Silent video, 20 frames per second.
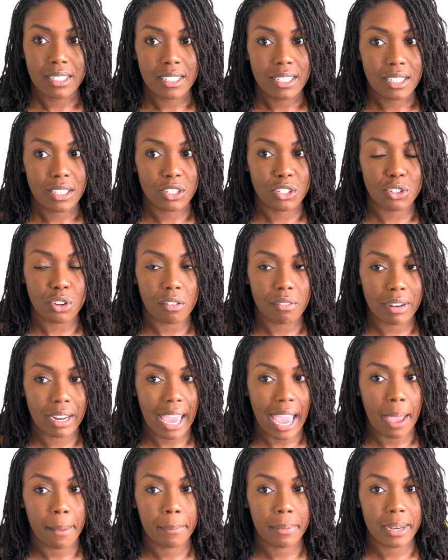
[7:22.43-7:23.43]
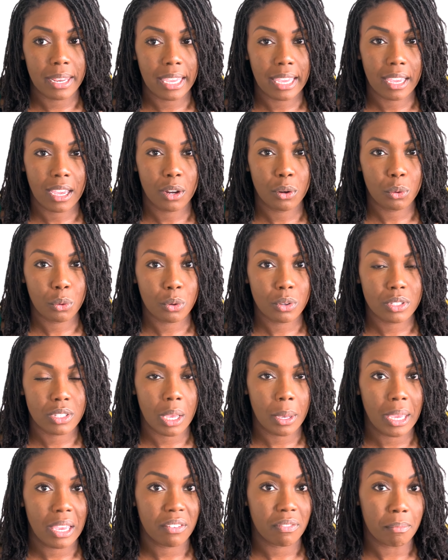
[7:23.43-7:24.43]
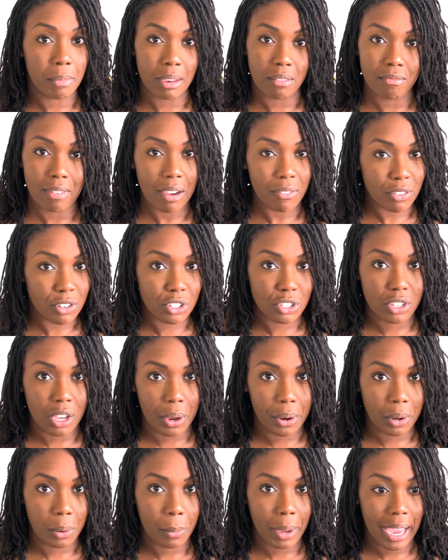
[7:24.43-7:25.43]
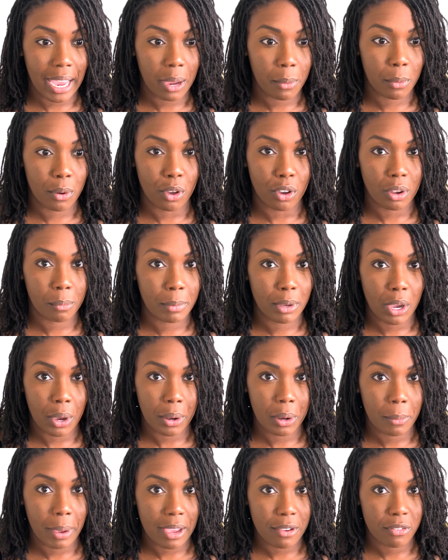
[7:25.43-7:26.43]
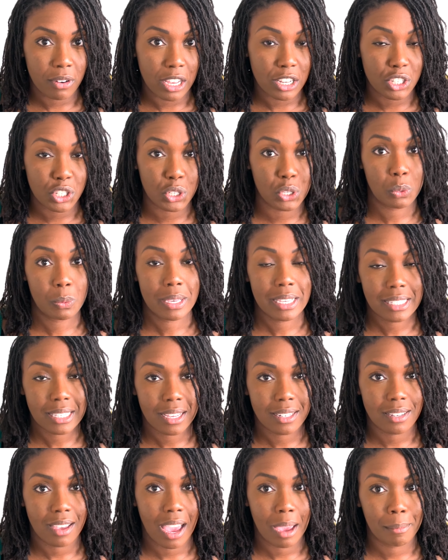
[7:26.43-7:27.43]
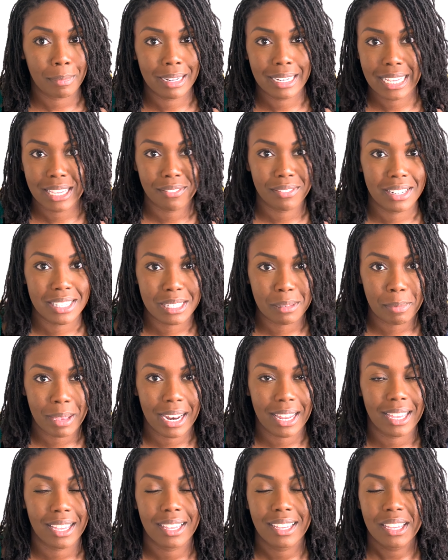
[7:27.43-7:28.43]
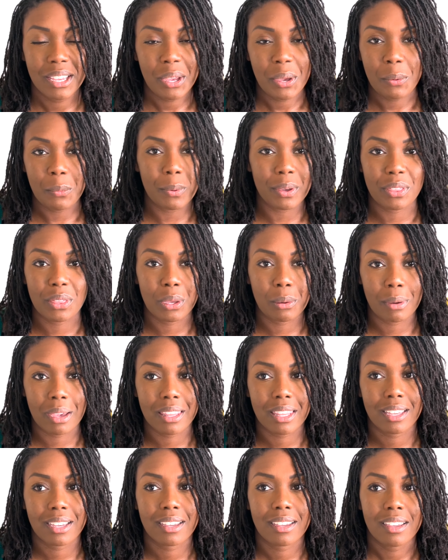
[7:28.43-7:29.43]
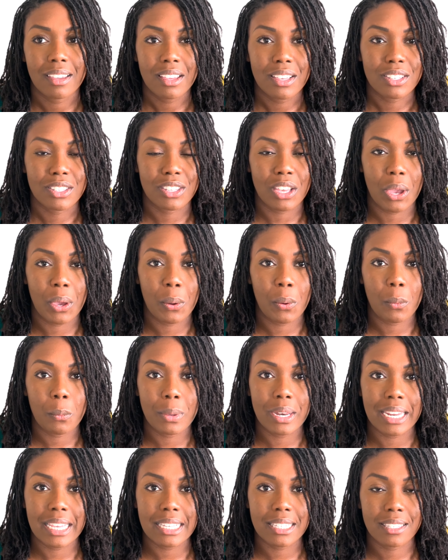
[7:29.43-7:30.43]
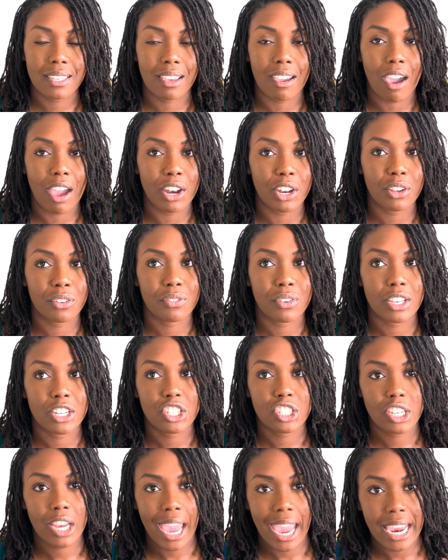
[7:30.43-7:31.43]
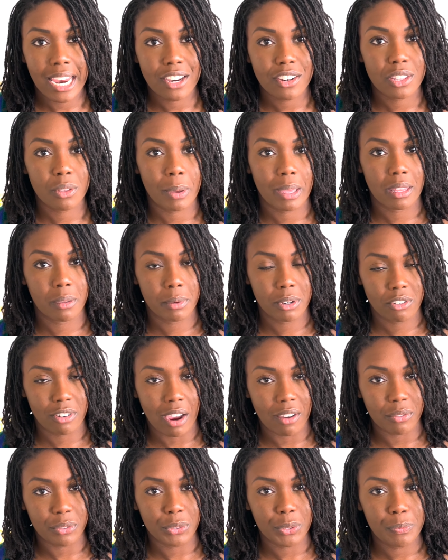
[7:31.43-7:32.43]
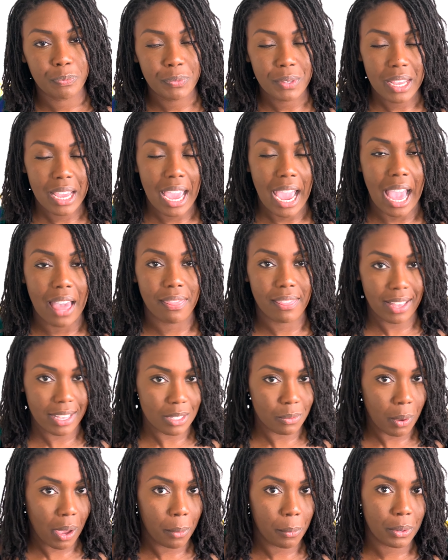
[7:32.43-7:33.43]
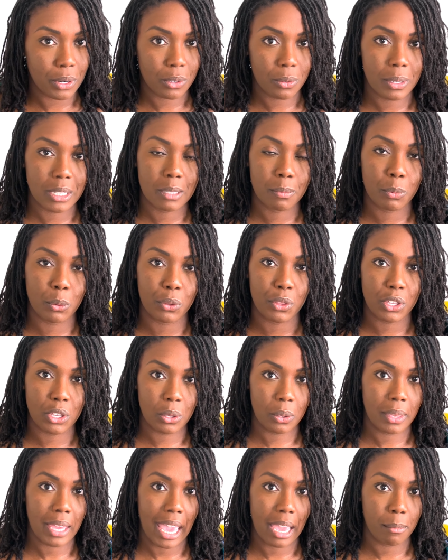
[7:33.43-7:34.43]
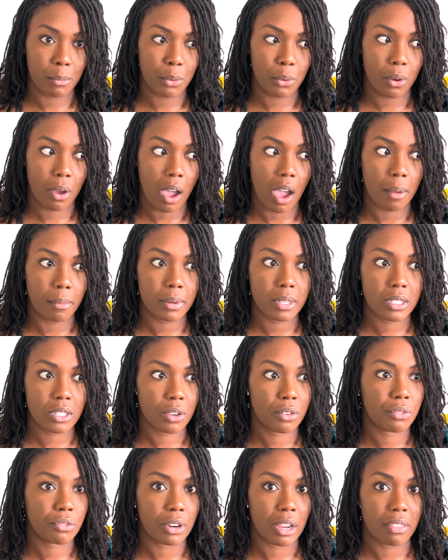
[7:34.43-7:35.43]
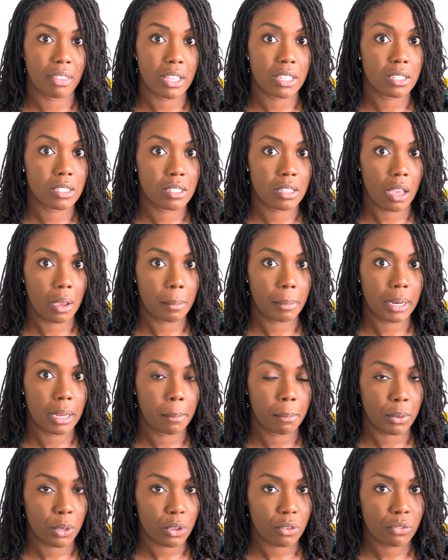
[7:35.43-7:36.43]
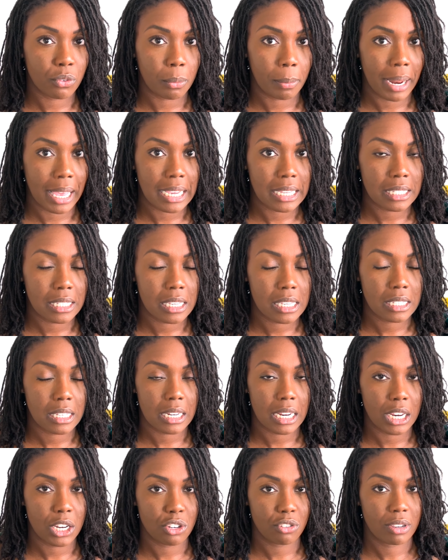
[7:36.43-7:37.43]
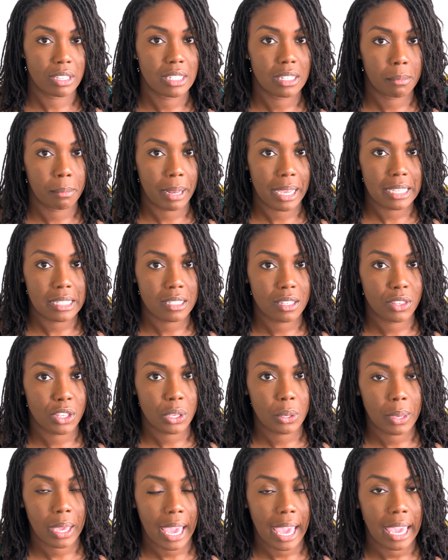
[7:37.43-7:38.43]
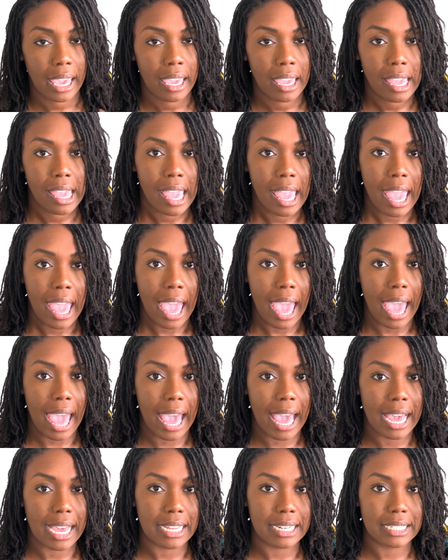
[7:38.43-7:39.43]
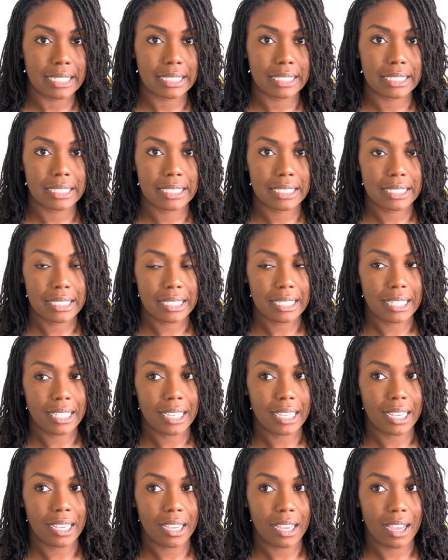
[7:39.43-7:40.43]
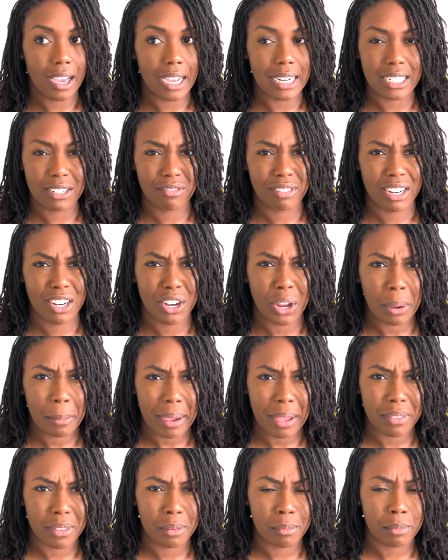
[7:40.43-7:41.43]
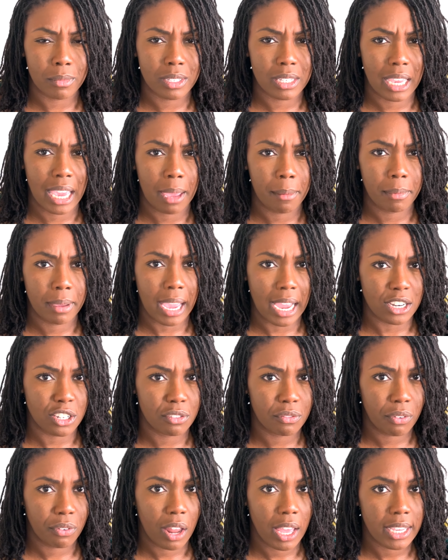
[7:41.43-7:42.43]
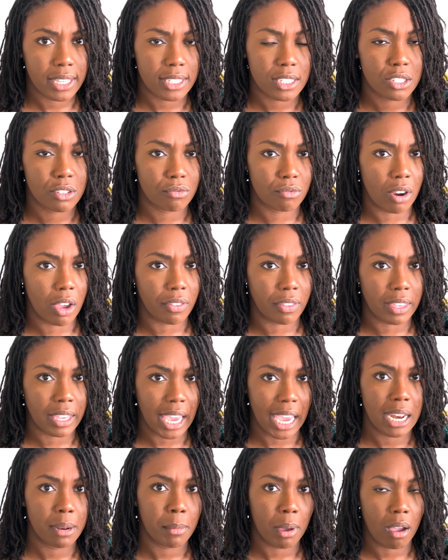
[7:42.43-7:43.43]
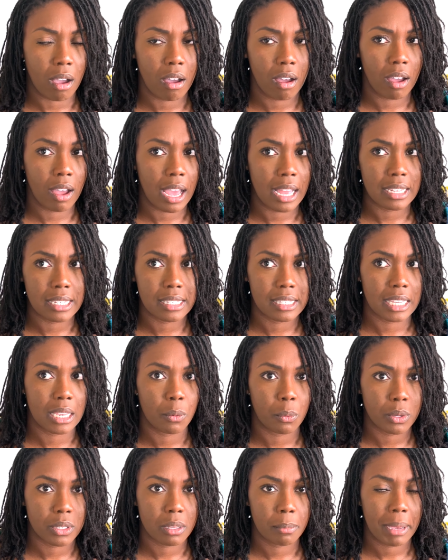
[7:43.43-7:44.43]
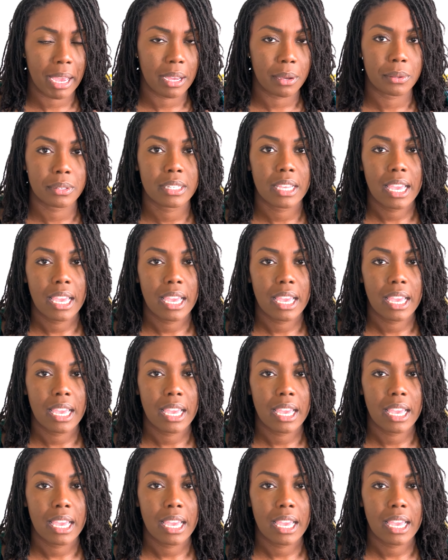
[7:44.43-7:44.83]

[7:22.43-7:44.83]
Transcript: It's not really happening. And also, if me and Raph are just going away, we're not going to be going away for like two weeks at a time and leaving Isabella with whoever. So, we need to kind of change the way that we travel. And that's why I want to explore the UK more. I'm discovering there's so many beautiful places and interesting places in the UK. And I didn't really know about them because I kept catching flights rather than getting in my car and seeing what's about.